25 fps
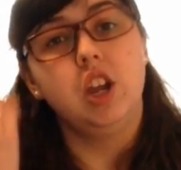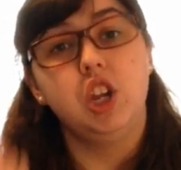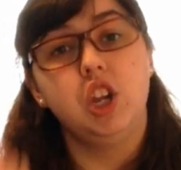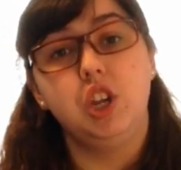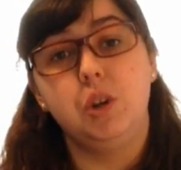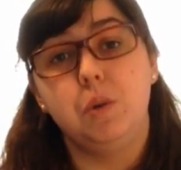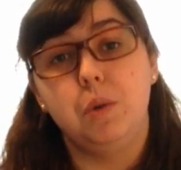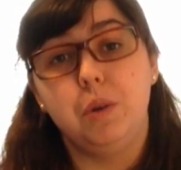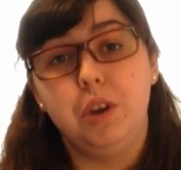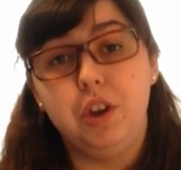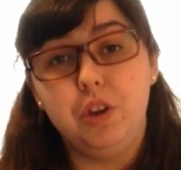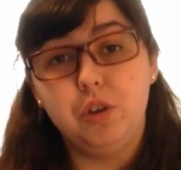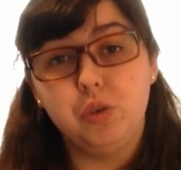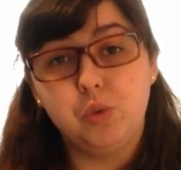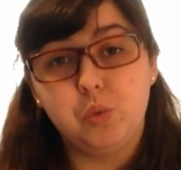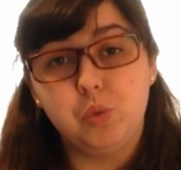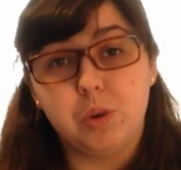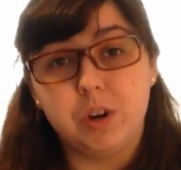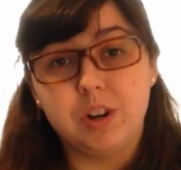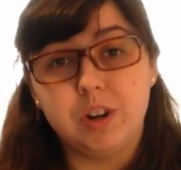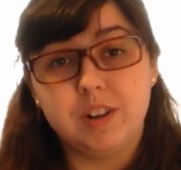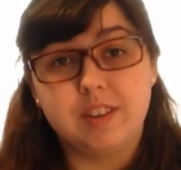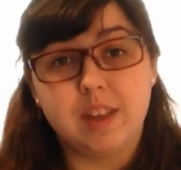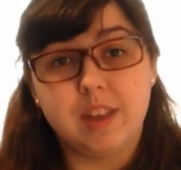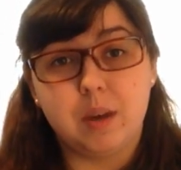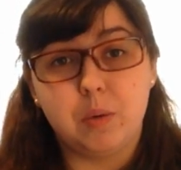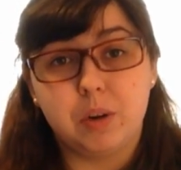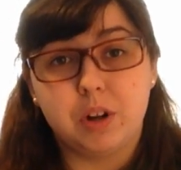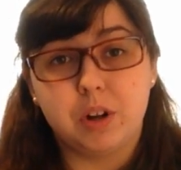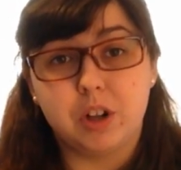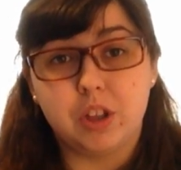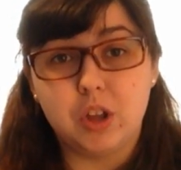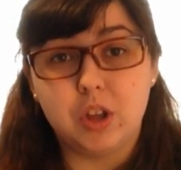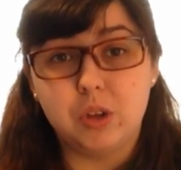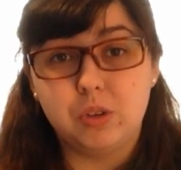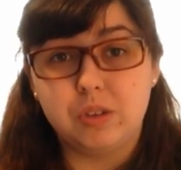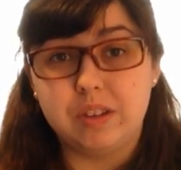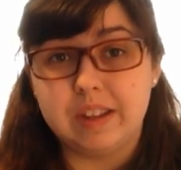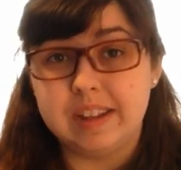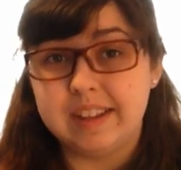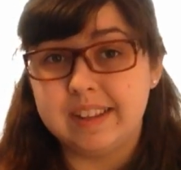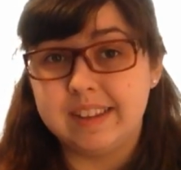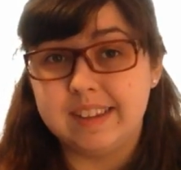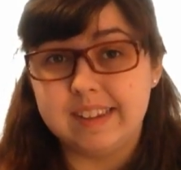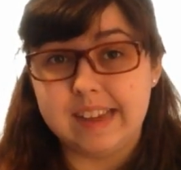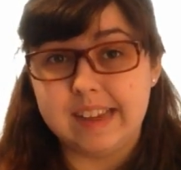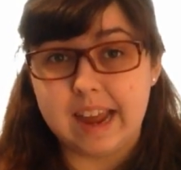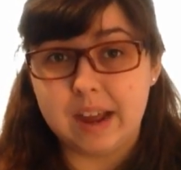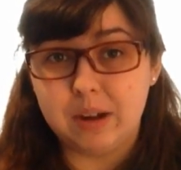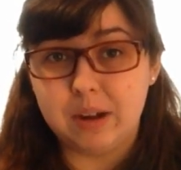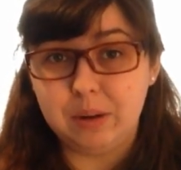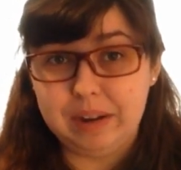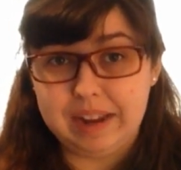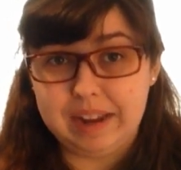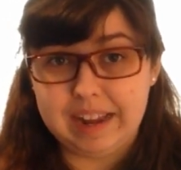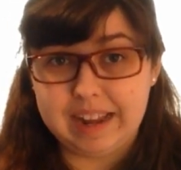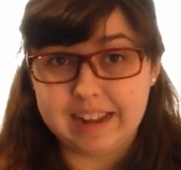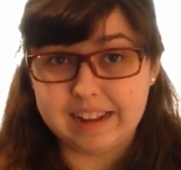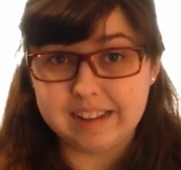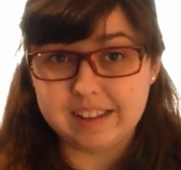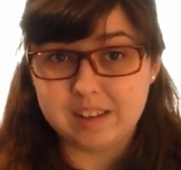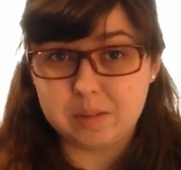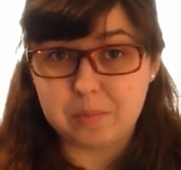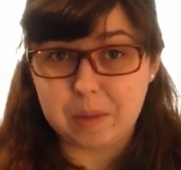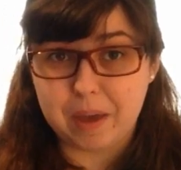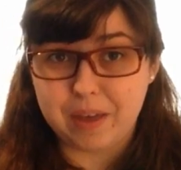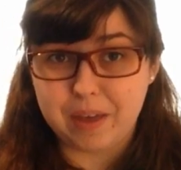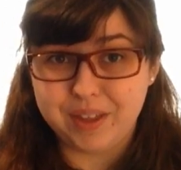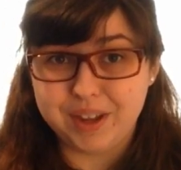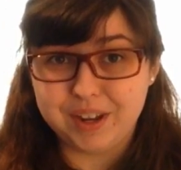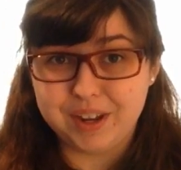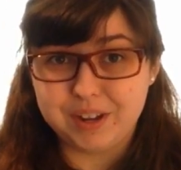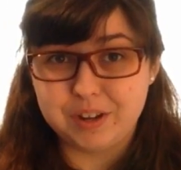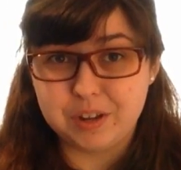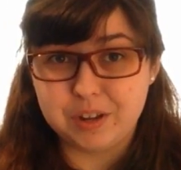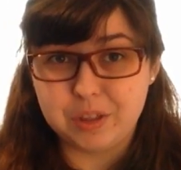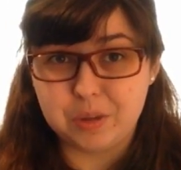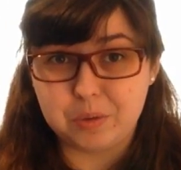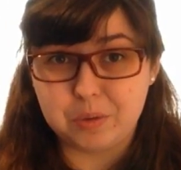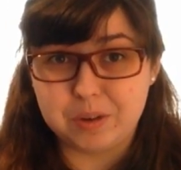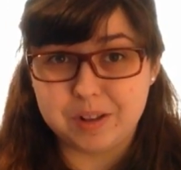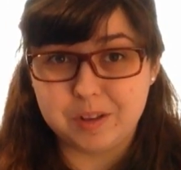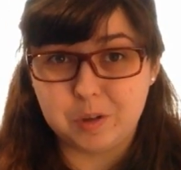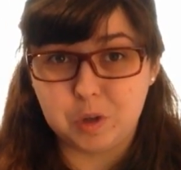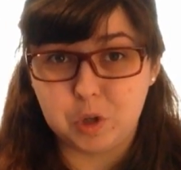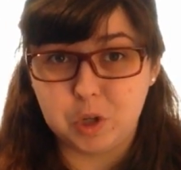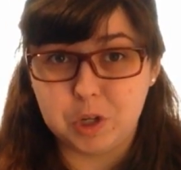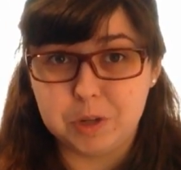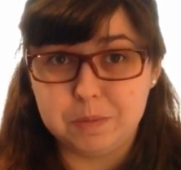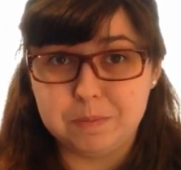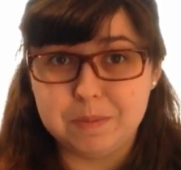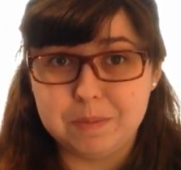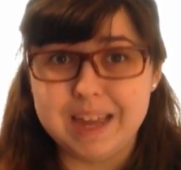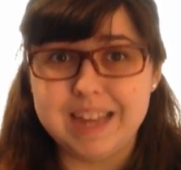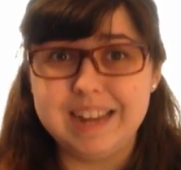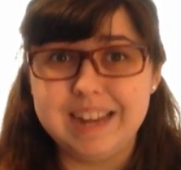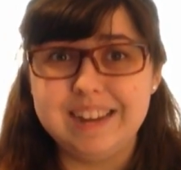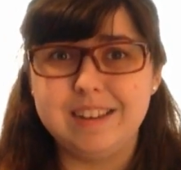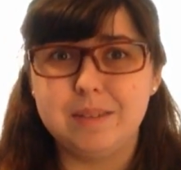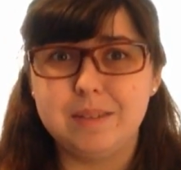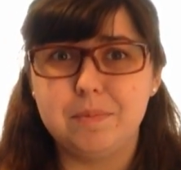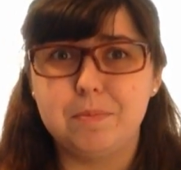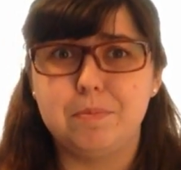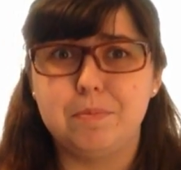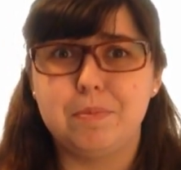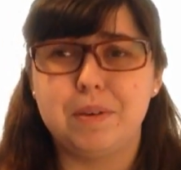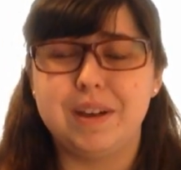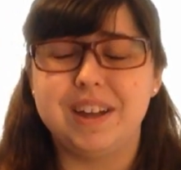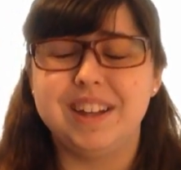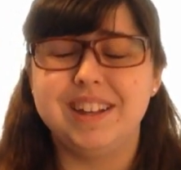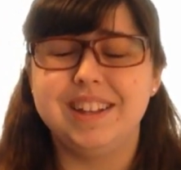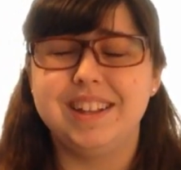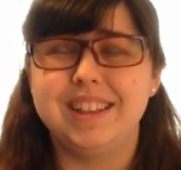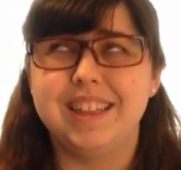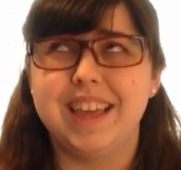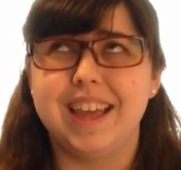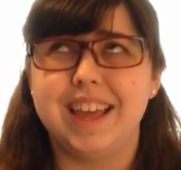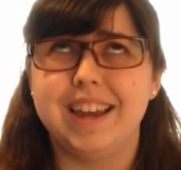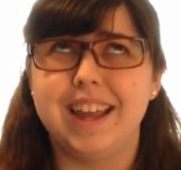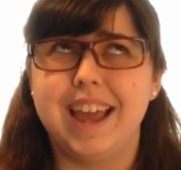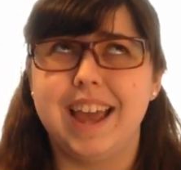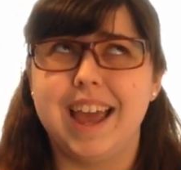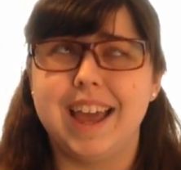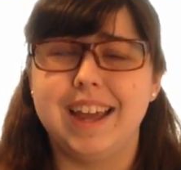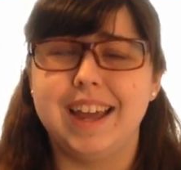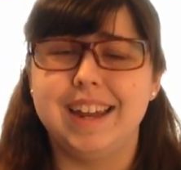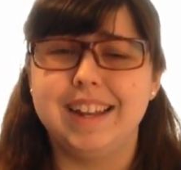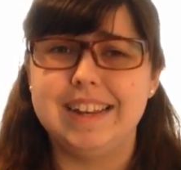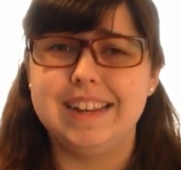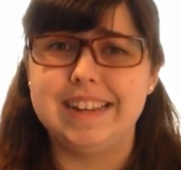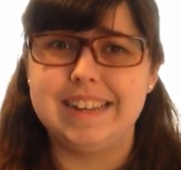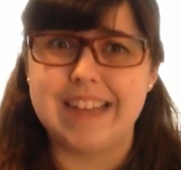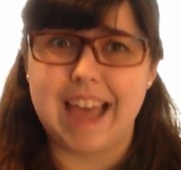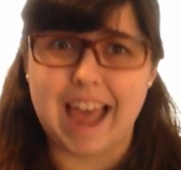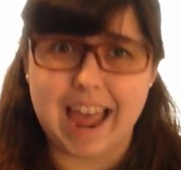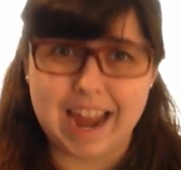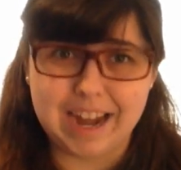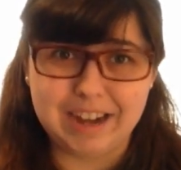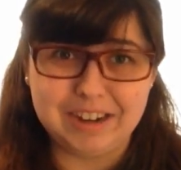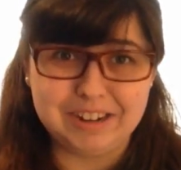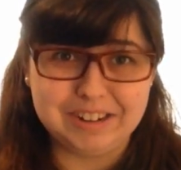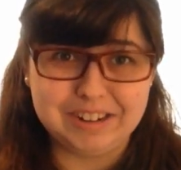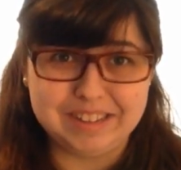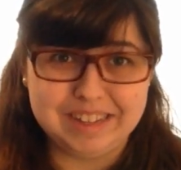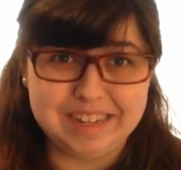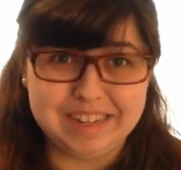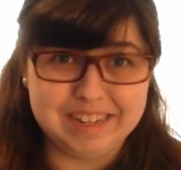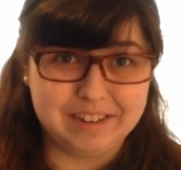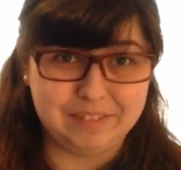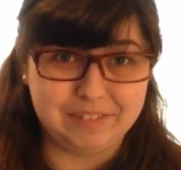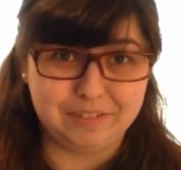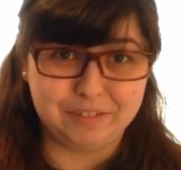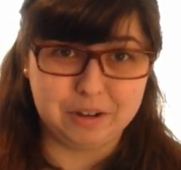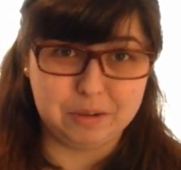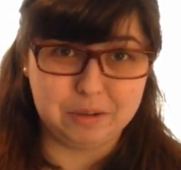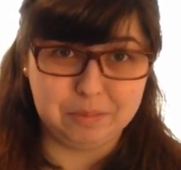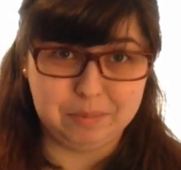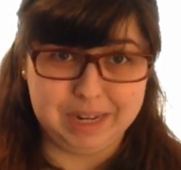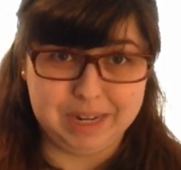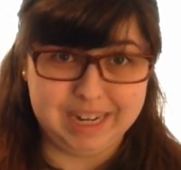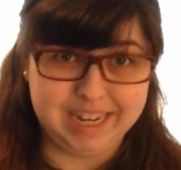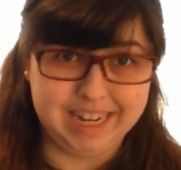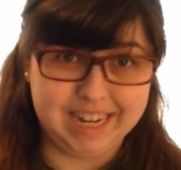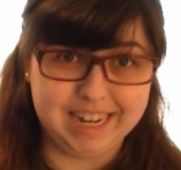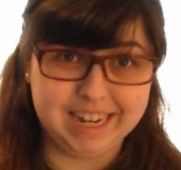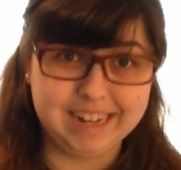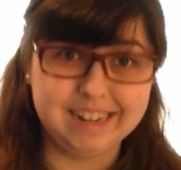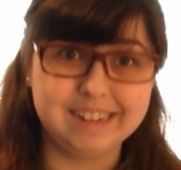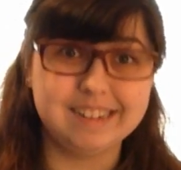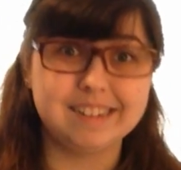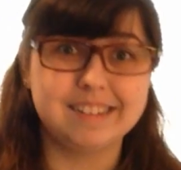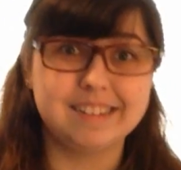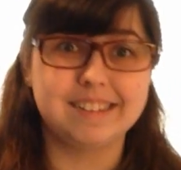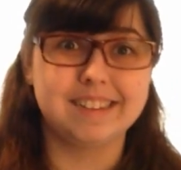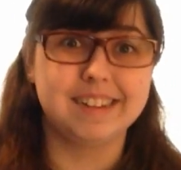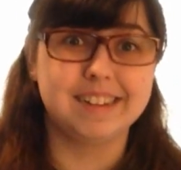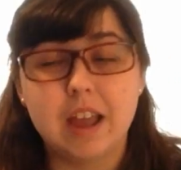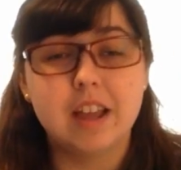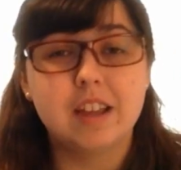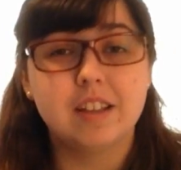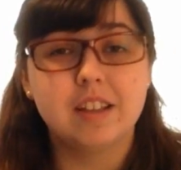She would use words that were close in sound and spelling to the ones she meant, but that had entirely different meanings.